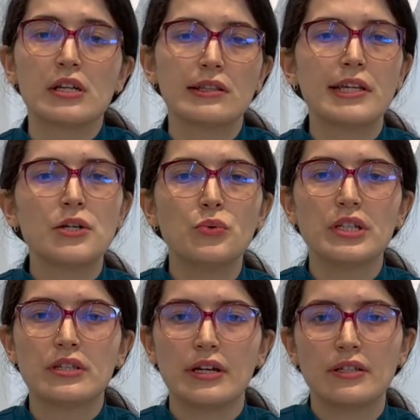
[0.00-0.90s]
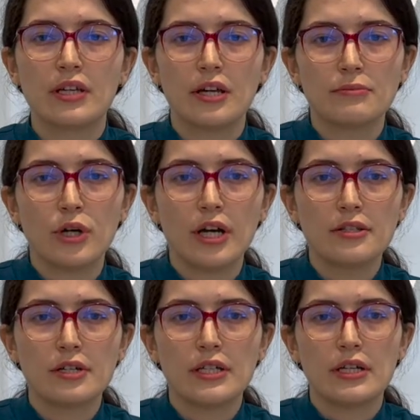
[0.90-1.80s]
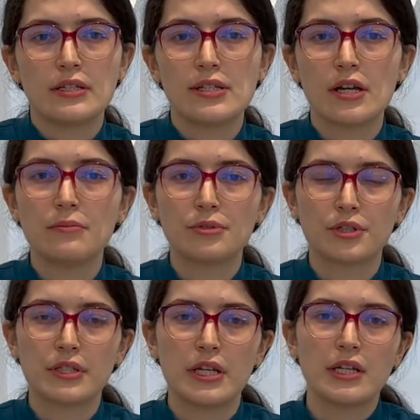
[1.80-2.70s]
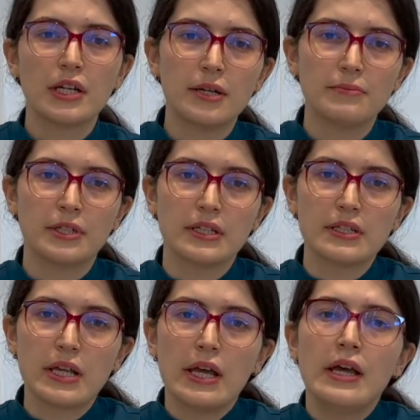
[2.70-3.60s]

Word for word: liquid and carbohydrate and some protein components.